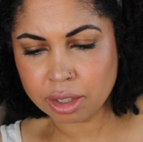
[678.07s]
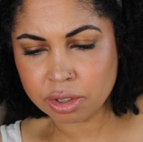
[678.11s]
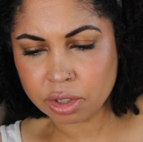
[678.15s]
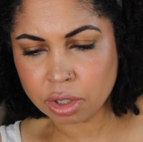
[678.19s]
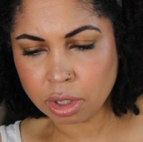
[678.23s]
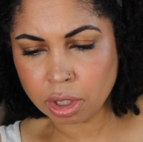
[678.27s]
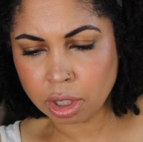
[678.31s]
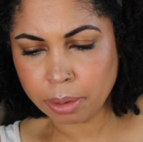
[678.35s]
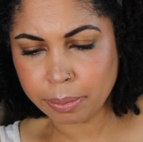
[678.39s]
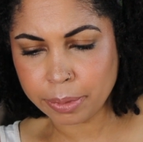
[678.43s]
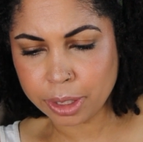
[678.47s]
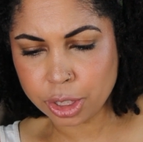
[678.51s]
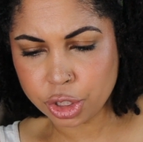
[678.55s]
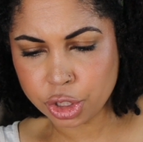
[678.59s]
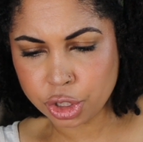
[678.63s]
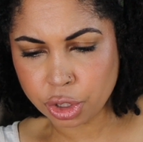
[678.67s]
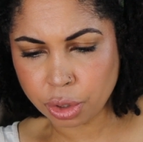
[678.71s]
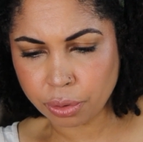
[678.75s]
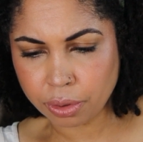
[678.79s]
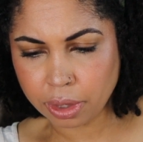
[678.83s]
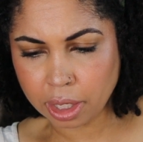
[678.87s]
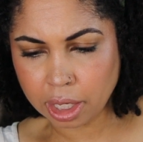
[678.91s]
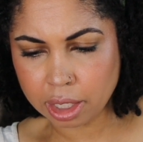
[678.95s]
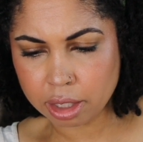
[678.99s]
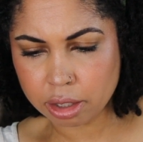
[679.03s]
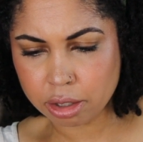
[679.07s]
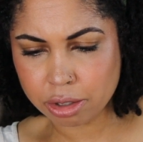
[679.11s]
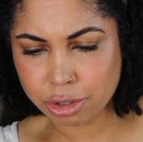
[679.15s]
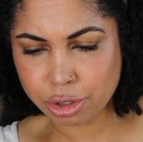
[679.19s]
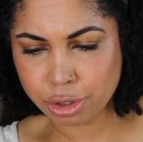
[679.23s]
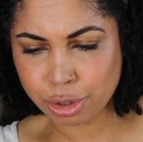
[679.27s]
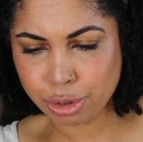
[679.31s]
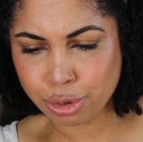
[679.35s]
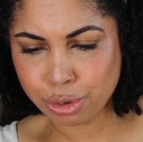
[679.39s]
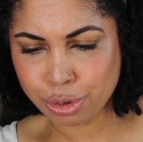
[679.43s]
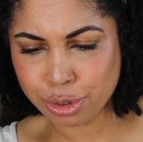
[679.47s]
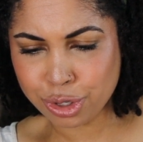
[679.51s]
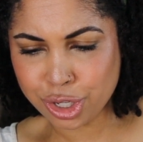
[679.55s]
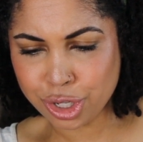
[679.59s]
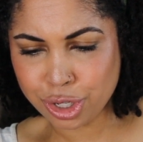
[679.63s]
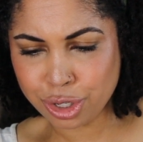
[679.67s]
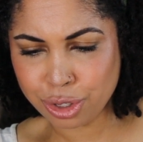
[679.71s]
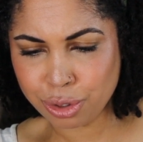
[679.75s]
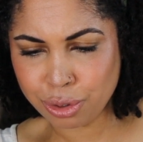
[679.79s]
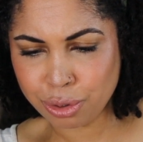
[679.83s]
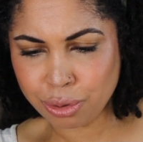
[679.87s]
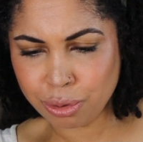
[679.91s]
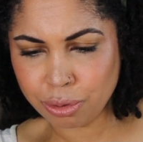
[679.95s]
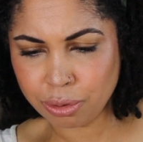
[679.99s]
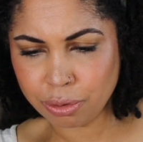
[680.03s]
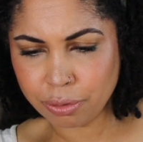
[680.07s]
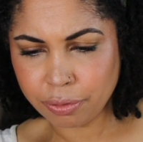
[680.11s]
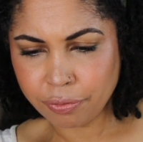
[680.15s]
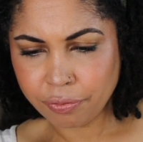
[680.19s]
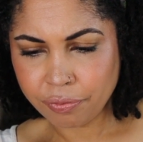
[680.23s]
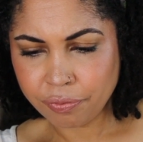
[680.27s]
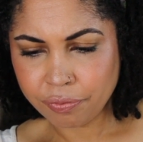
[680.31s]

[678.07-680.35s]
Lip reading: So let me show that to you.